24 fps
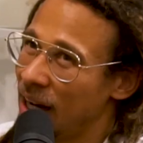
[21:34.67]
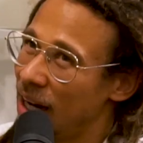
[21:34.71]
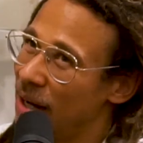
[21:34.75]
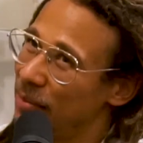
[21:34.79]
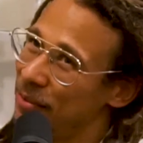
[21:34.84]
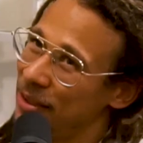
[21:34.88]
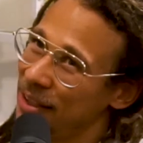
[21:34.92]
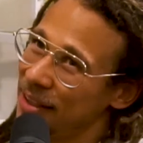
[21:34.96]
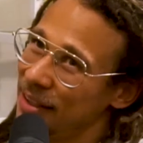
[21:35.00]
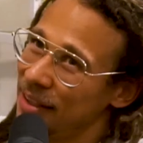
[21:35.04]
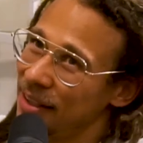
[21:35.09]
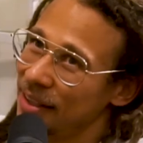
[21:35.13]
I
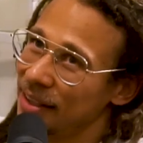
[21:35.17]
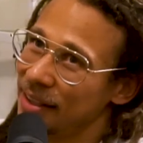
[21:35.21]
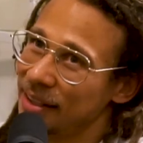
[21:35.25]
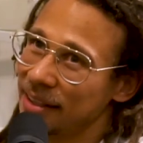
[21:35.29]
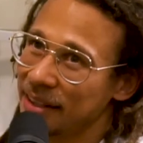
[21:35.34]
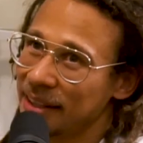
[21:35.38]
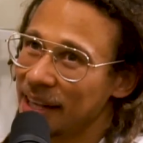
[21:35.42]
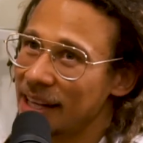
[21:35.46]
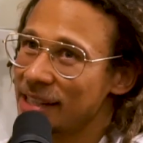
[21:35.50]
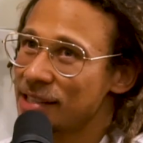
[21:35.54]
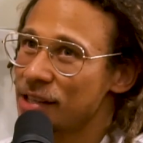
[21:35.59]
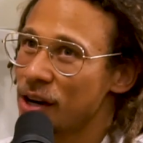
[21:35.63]

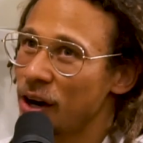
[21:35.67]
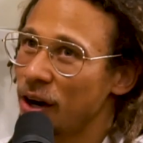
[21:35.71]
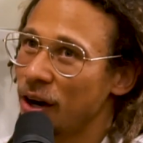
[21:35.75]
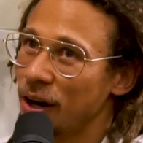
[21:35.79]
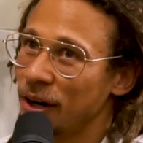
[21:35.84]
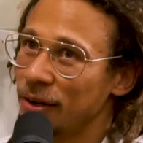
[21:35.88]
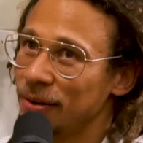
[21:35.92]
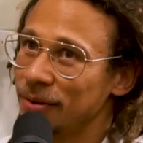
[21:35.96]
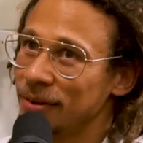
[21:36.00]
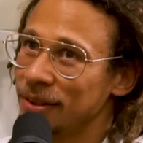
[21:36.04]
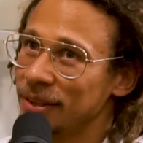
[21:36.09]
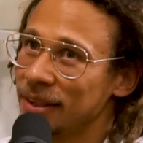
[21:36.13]
mean, that's a
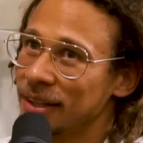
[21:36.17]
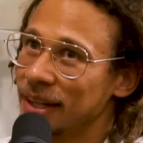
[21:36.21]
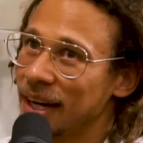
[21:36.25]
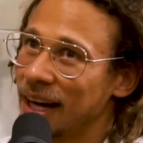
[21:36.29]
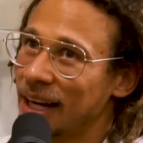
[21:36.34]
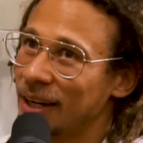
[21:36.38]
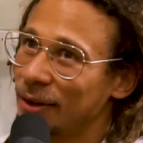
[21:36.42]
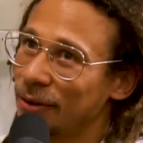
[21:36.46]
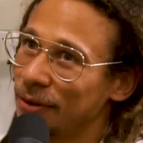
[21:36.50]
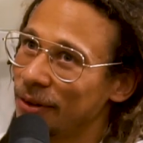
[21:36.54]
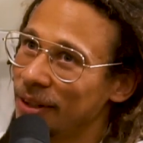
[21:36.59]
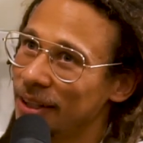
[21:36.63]
hard one.
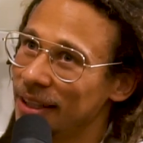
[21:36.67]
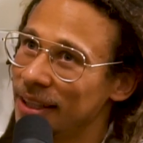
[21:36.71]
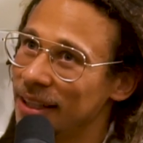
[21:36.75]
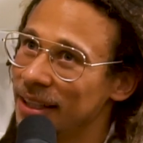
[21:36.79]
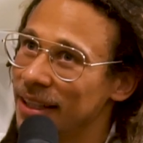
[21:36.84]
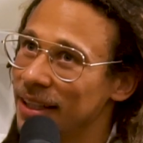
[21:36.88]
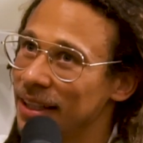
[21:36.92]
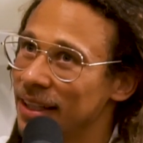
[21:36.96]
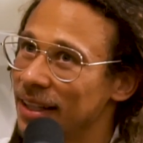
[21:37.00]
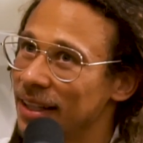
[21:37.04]
I don't really